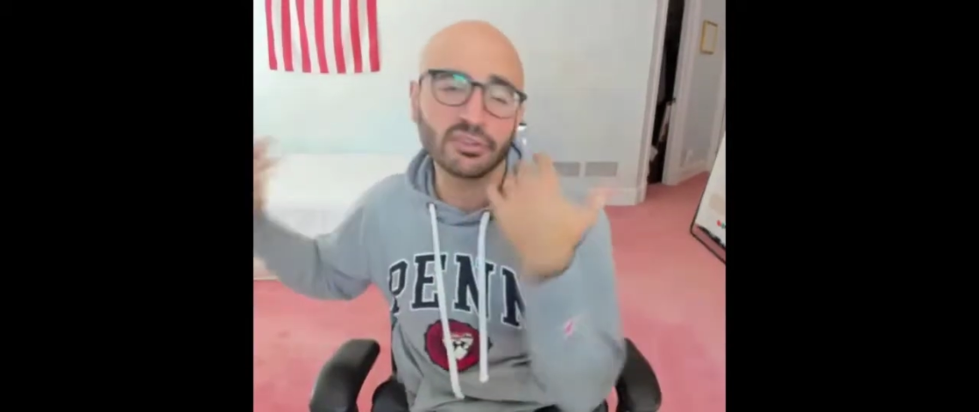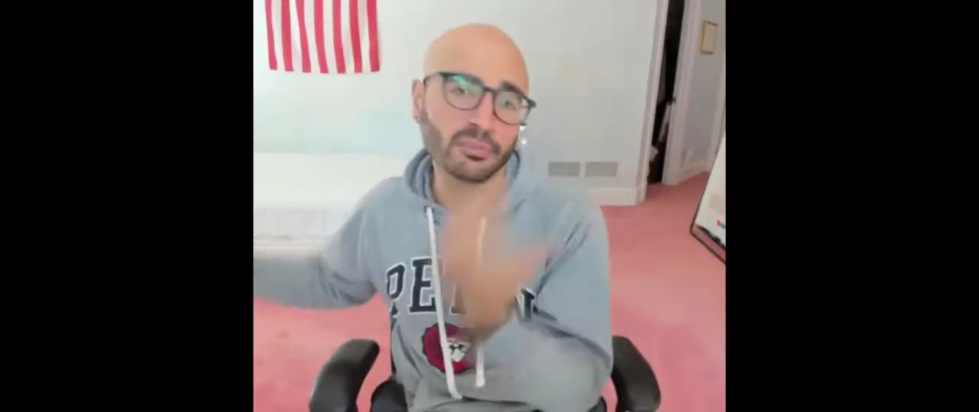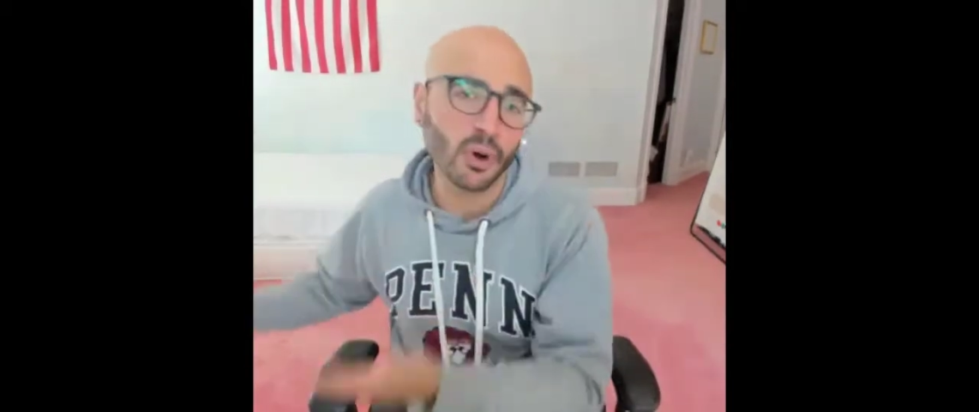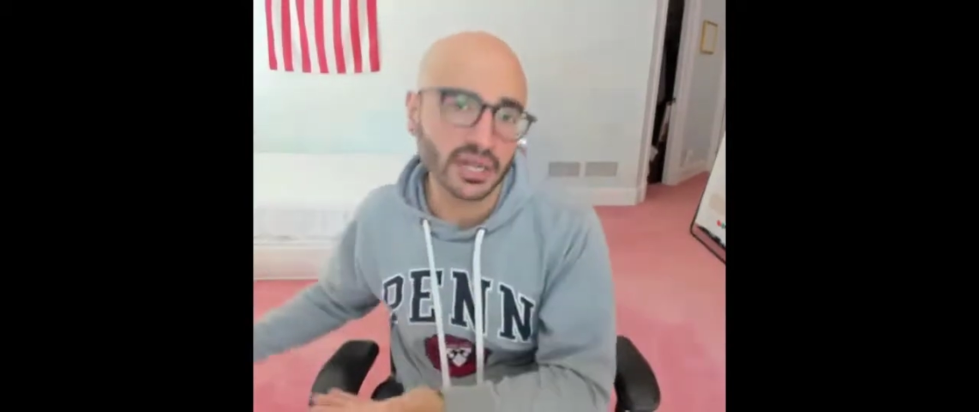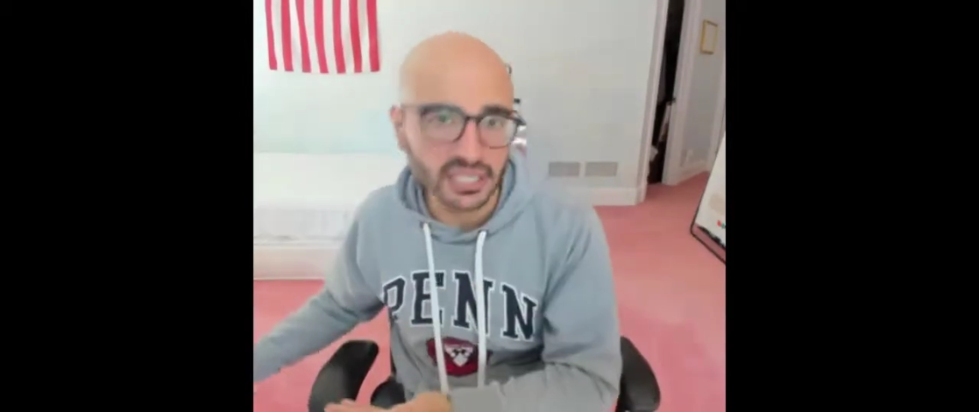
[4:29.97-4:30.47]
if the
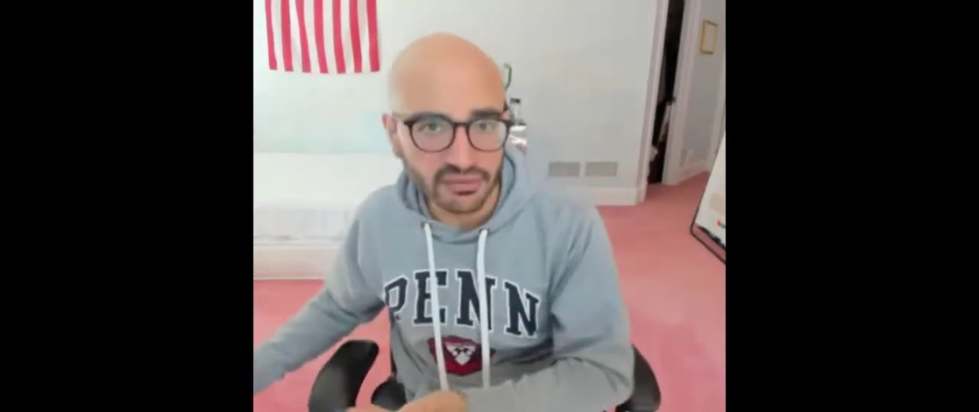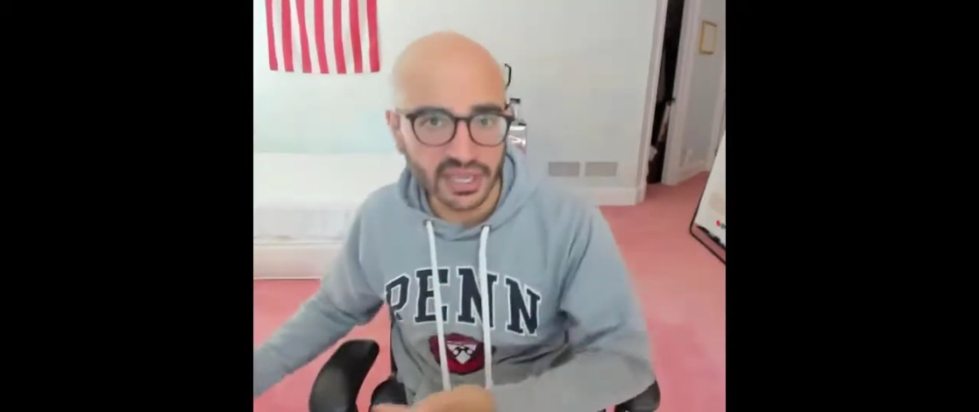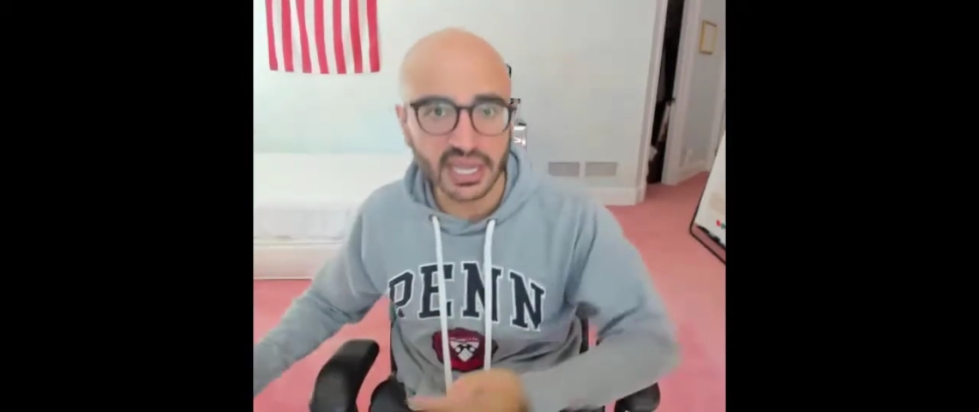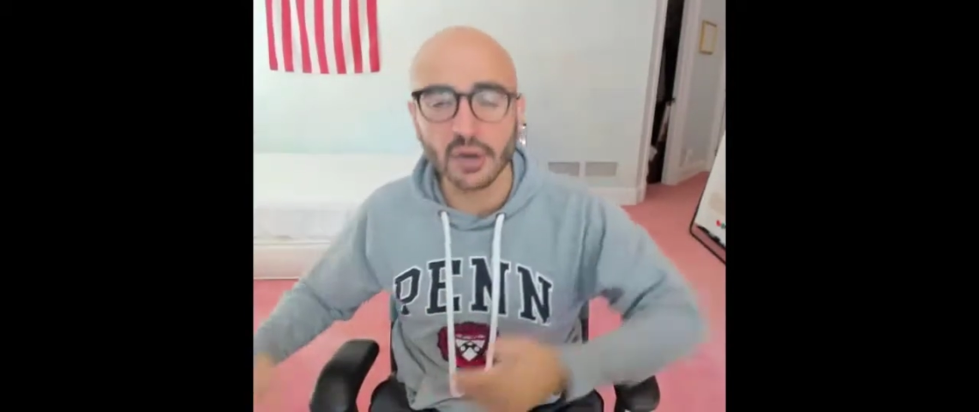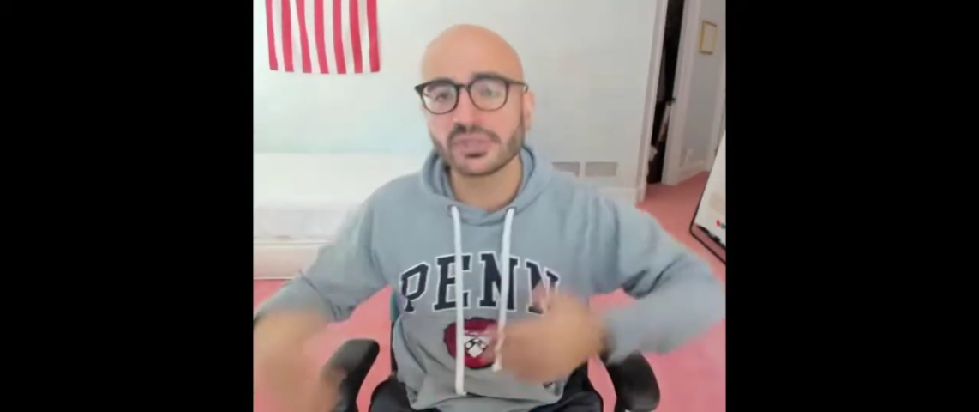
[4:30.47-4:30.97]

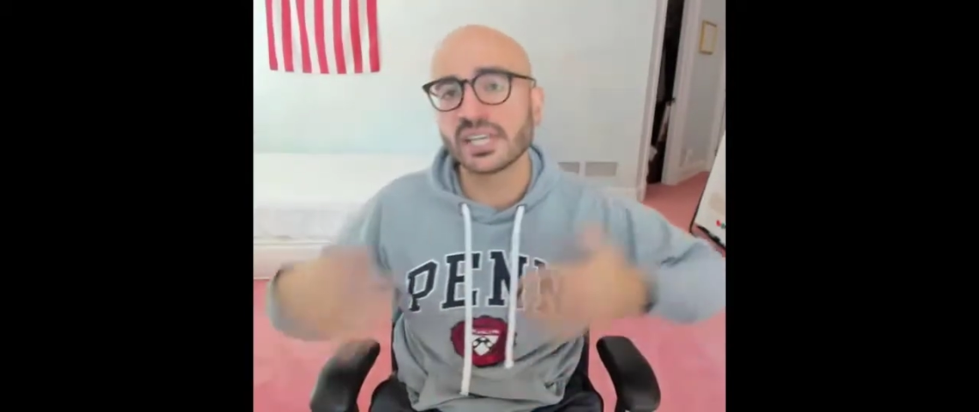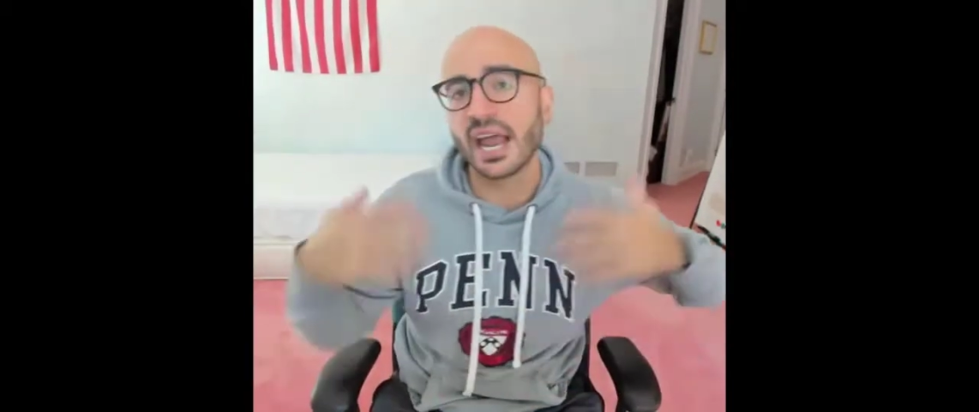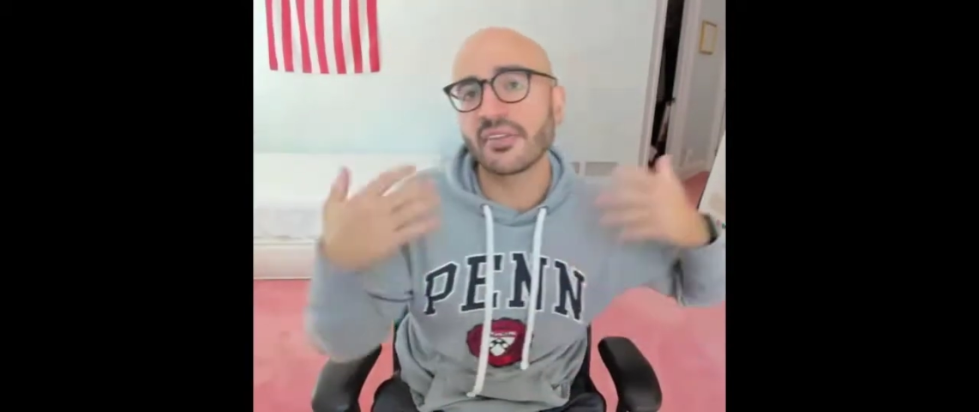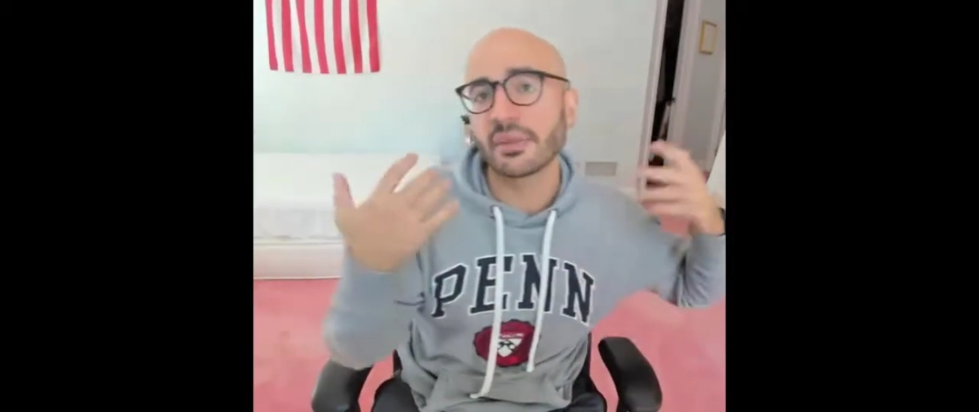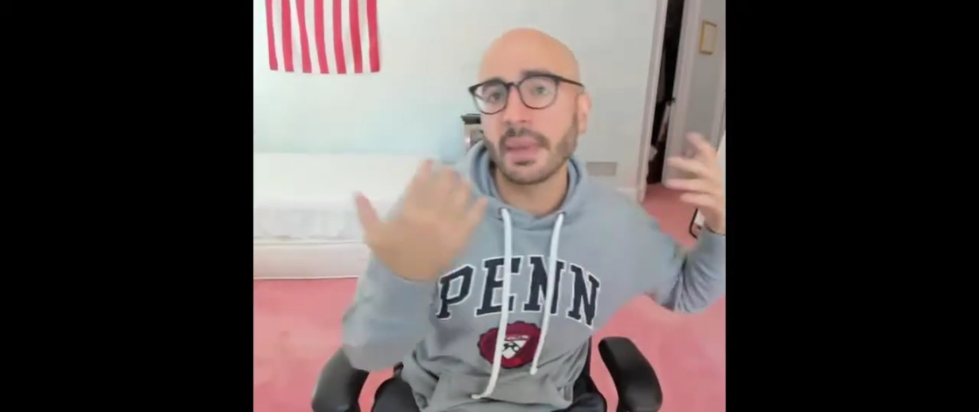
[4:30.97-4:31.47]
productivity goes down,